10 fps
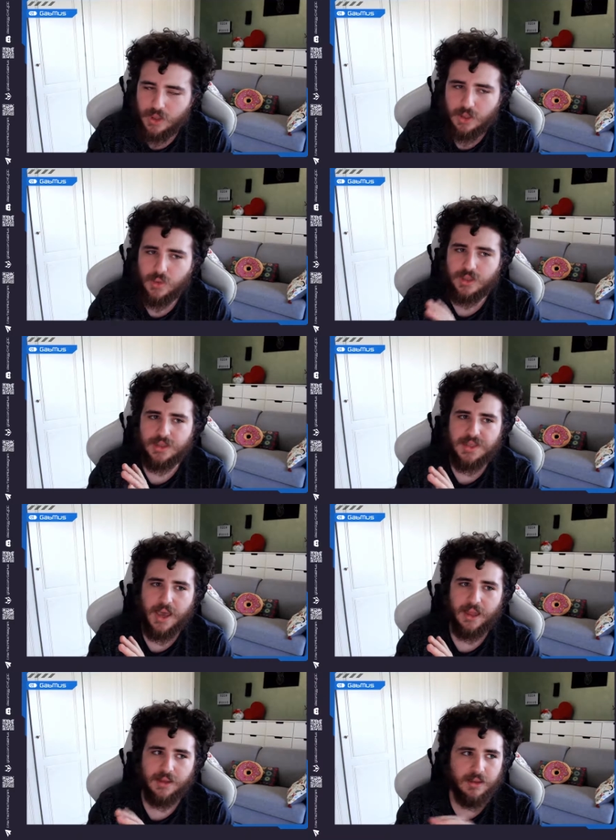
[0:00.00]
need to
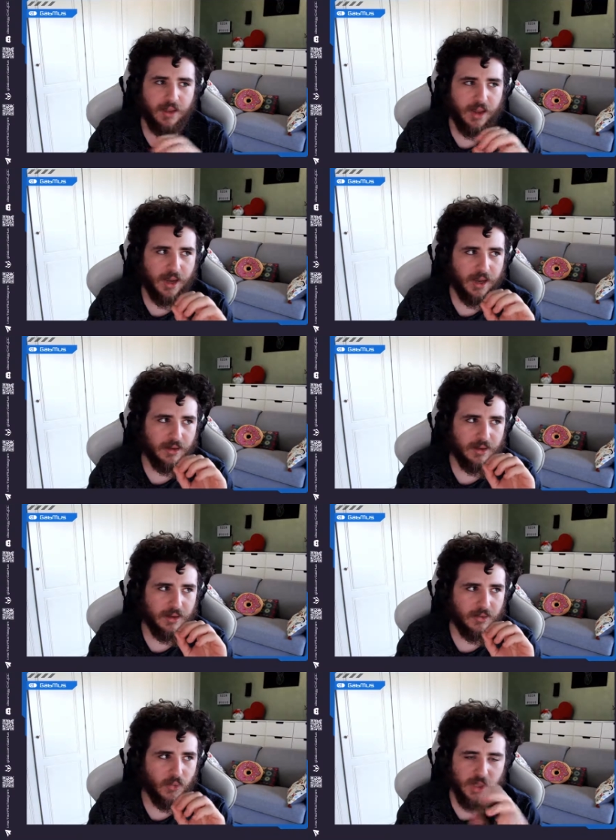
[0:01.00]
understand, and
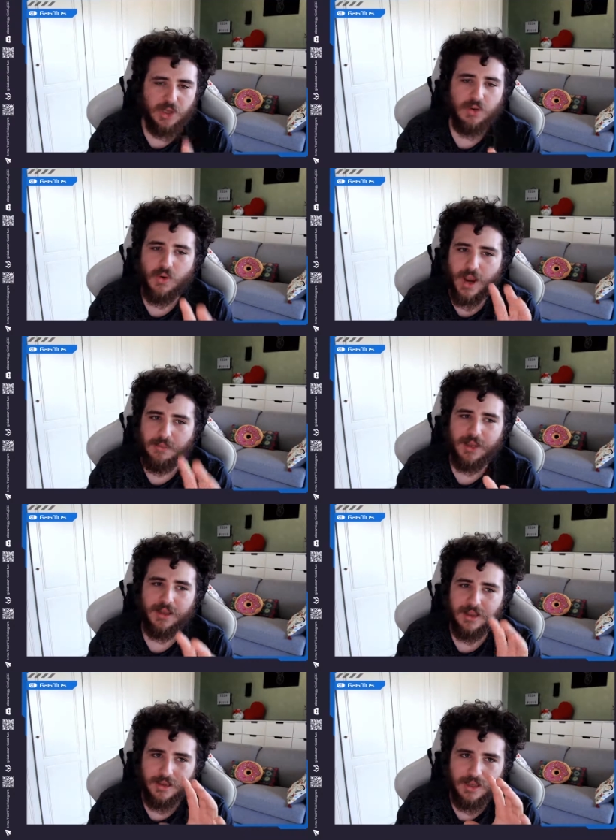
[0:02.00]
with you, I
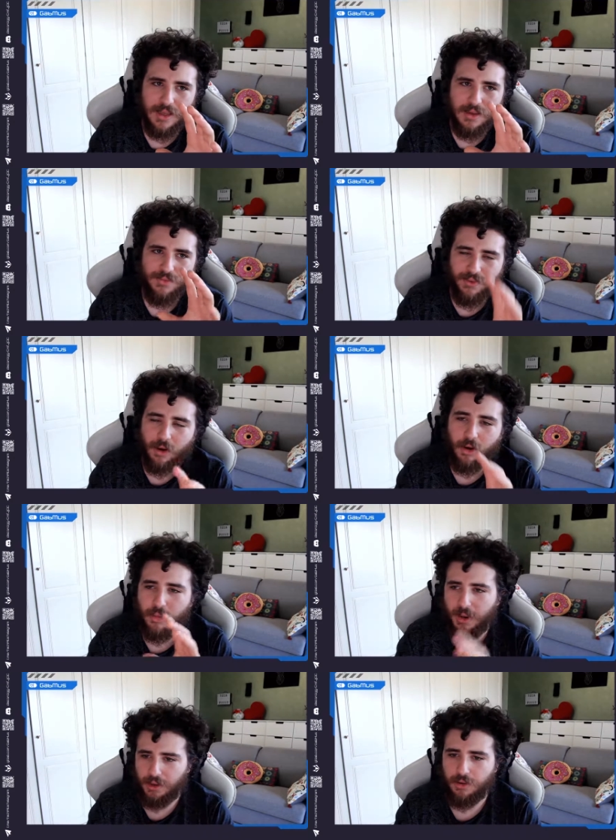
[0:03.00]
mean the vocal
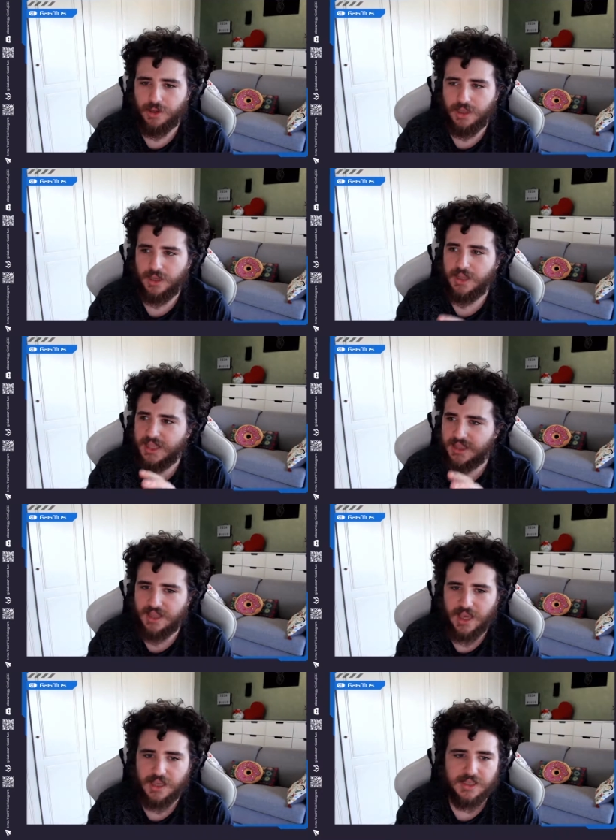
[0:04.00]
minority that
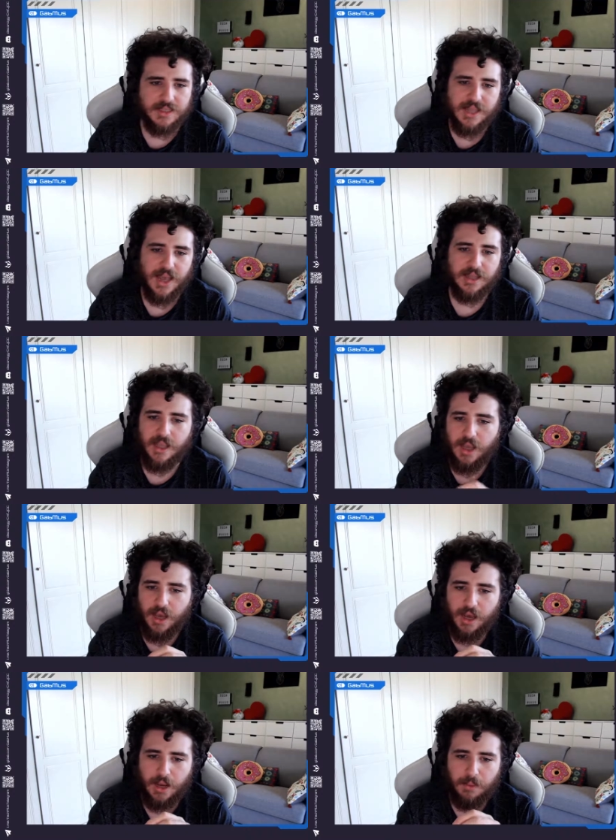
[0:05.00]
thinks that
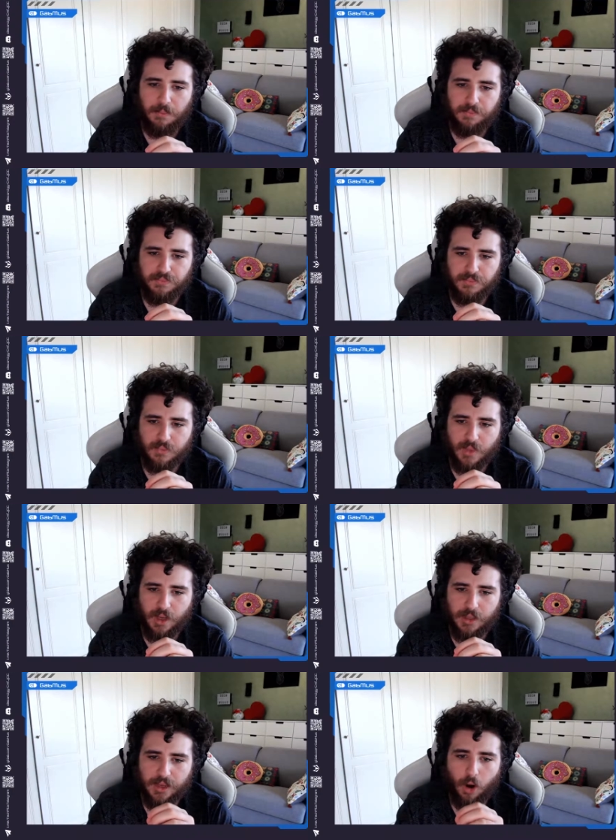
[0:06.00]

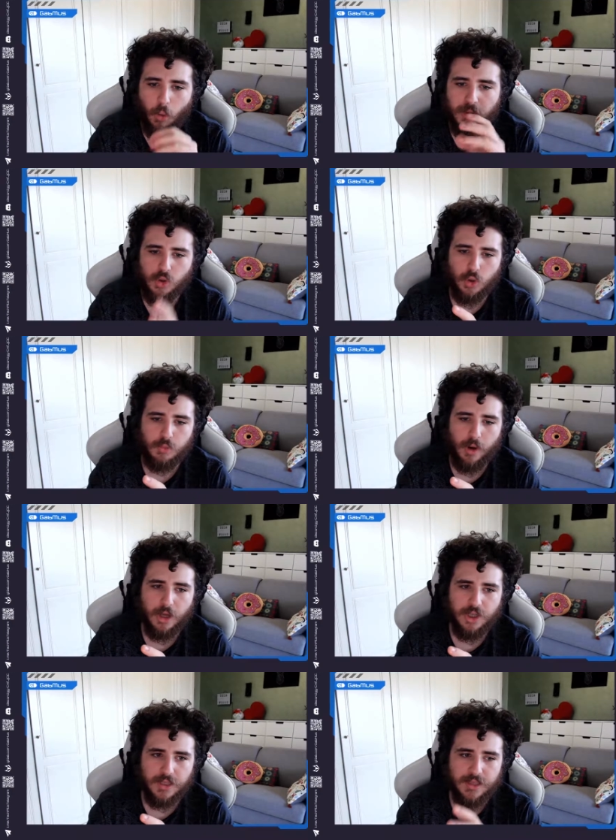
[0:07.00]
like open source
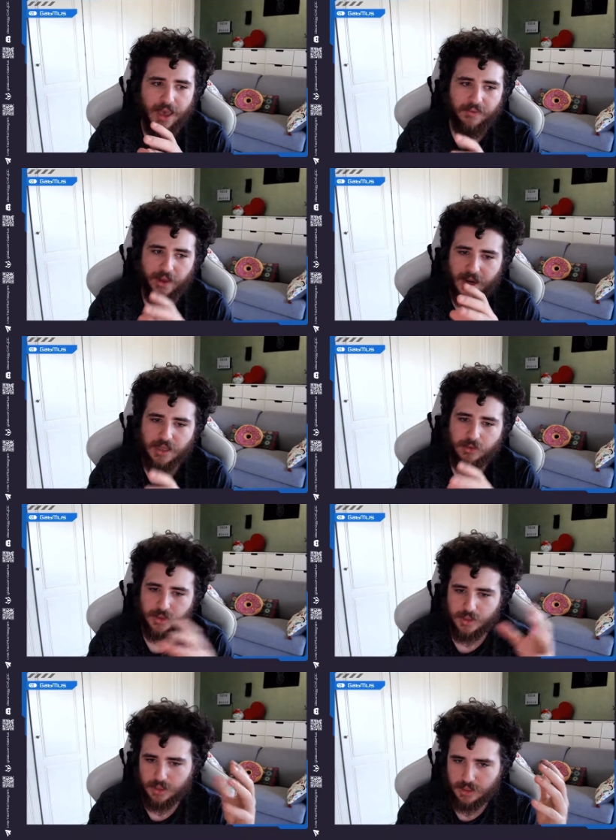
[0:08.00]
projects have any interest
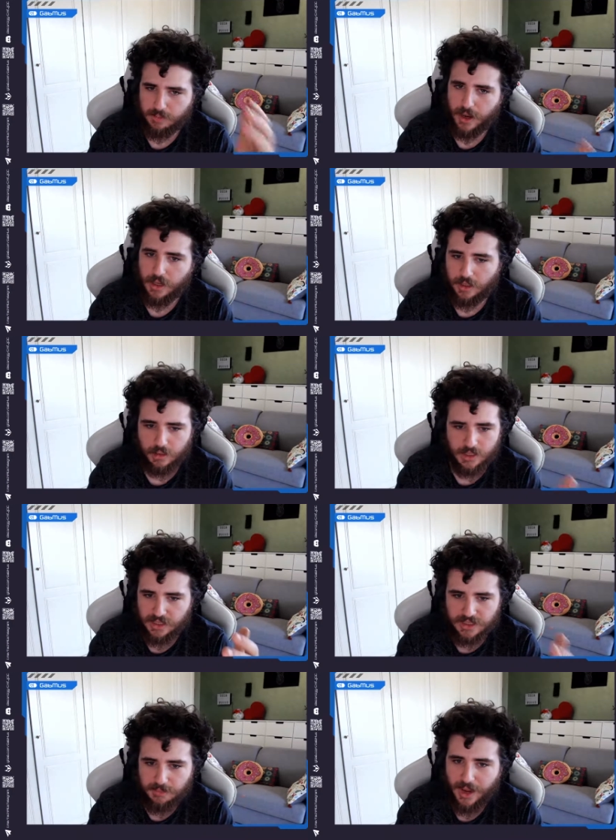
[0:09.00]
in
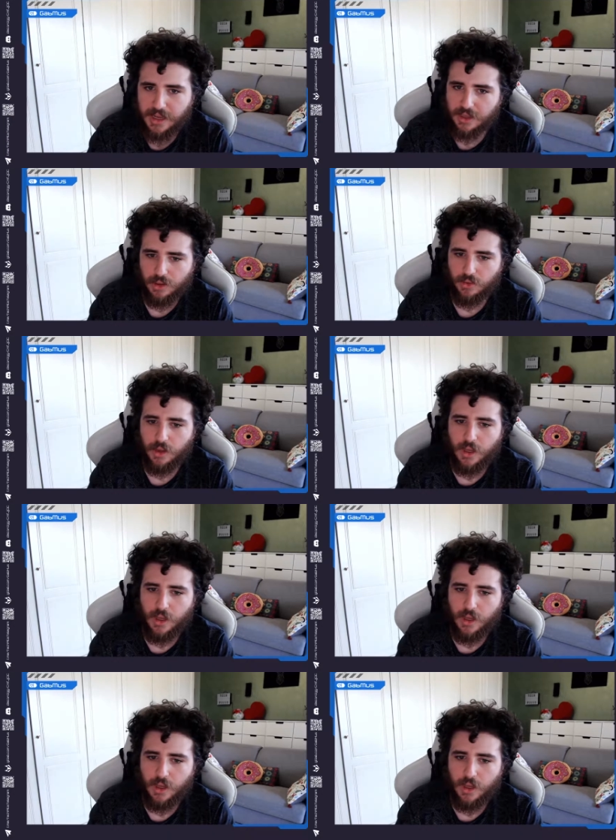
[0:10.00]
spying you.